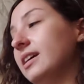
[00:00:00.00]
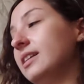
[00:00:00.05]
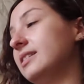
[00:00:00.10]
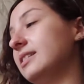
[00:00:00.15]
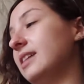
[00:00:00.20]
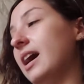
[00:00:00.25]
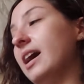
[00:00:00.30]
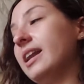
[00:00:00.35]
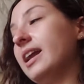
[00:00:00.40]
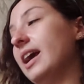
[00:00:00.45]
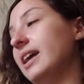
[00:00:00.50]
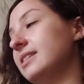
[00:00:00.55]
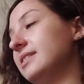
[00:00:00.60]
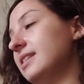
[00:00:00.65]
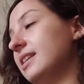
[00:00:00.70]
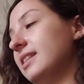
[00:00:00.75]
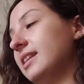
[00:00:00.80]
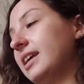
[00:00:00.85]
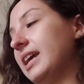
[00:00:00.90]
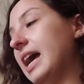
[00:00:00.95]
Not I,
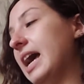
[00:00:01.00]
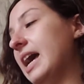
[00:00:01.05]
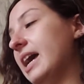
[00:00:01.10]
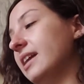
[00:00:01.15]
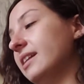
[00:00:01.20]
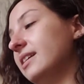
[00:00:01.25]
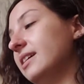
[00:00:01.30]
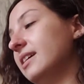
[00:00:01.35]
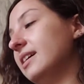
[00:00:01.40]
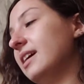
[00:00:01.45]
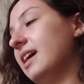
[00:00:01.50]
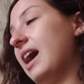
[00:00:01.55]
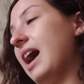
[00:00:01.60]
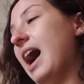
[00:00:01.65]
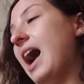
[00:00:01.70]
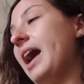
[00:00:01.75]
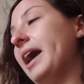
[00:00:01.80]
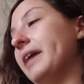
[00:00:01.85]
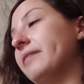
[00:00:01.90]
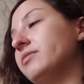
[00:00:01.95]
said the cat.
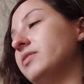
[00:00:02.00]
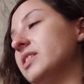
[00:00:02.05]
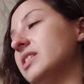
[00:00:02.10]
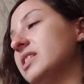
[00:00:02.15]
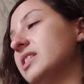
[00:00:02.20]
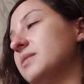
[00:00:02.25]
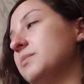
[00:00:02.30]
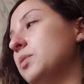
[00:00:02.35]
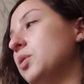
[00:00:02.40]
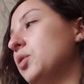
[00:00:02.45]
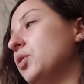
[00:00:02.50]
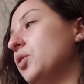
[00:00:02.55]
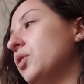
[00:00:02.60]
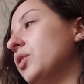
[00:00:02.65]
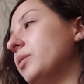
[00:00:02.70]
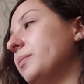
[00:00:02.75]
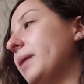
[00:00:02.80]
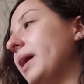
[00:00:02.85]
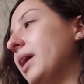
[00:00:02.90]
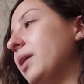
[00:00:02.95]
I have to
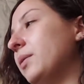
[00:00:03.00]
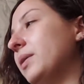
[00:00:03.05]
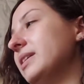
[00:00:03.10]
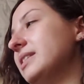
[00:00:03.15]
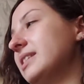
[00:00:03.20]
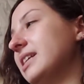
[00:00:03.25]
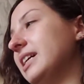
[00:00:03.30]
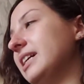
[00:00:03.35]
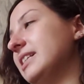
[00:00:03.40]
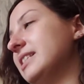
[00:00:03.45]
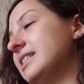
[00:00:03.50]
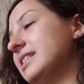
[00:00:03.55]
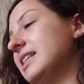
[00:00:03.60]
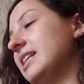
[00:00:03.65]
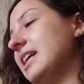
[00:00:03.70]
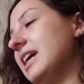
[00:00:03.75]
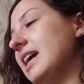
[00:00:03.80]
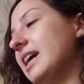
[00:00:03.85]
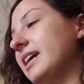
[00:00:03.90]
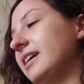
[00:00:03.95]
smooth my whiskers
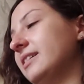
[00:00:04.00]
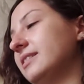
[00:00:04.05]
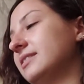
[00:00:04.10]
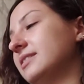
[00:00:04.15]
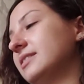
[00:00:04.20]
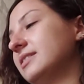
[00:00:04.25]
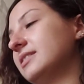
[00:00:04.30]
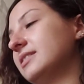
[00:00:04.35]
today.